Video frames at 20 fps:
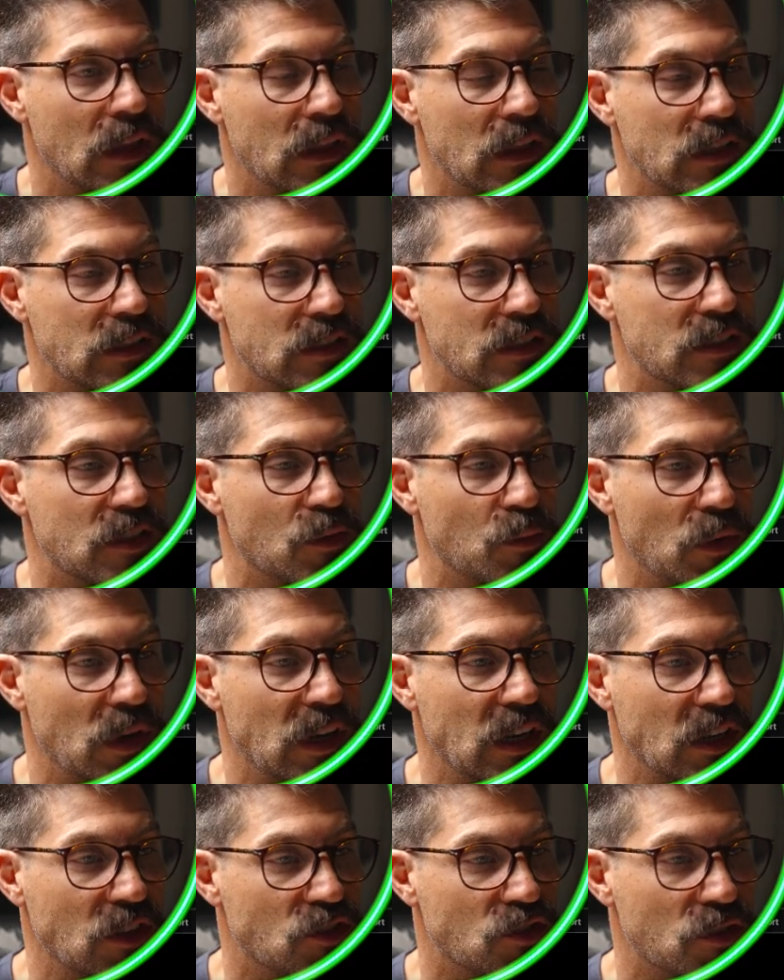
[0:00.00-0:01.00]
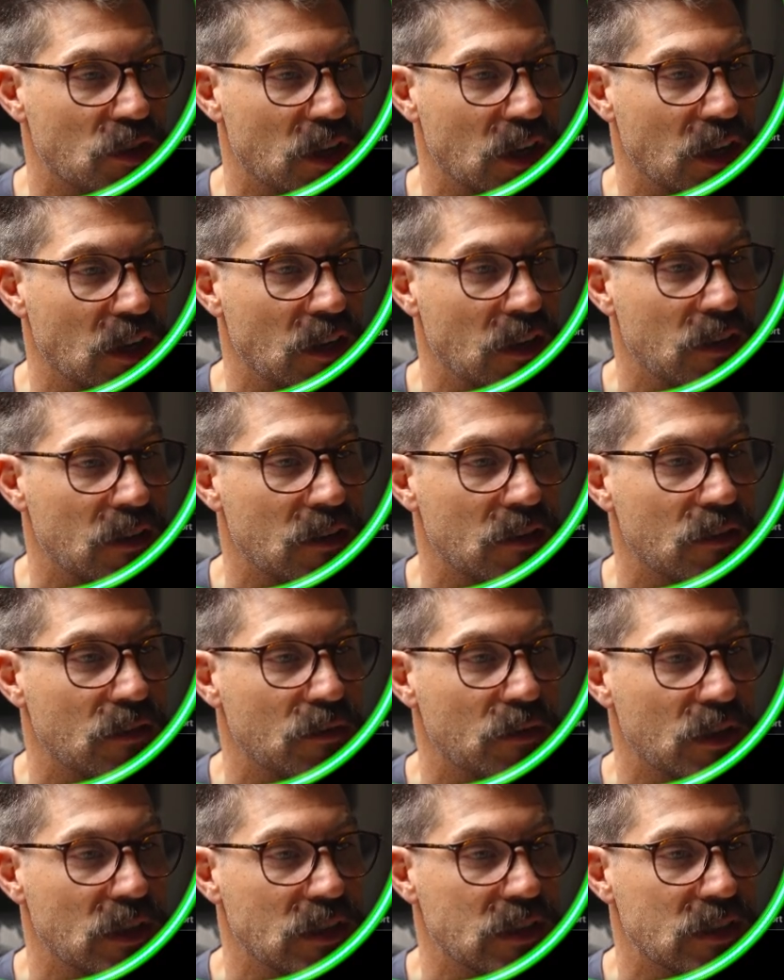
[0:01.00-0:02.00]
this is the winning trade,
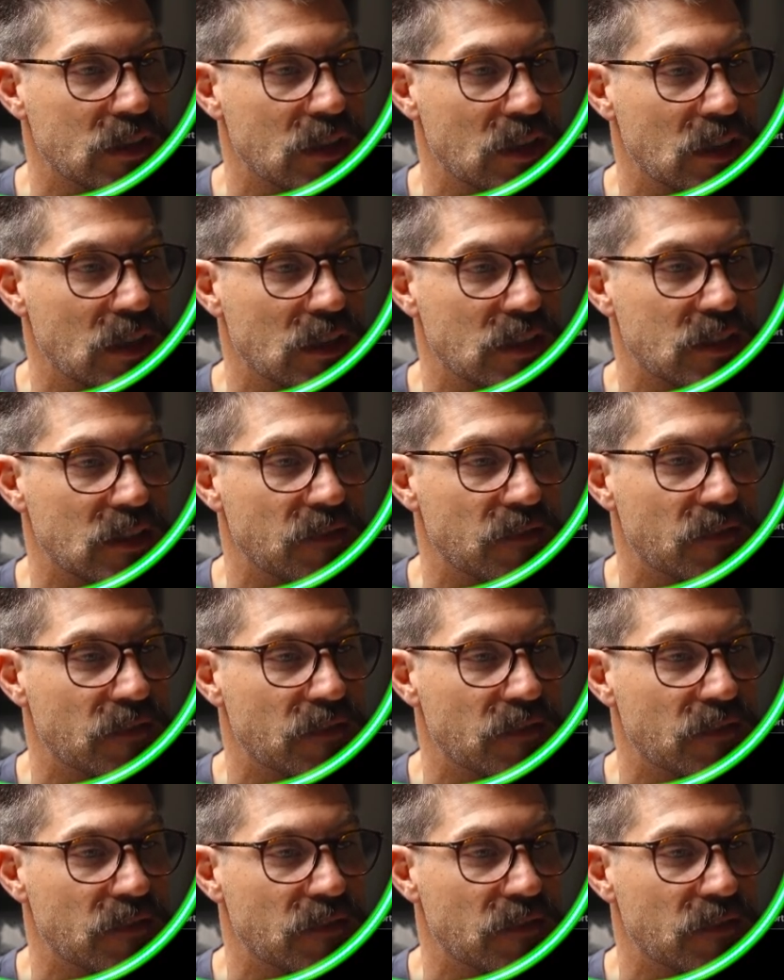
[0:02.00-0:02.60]
was this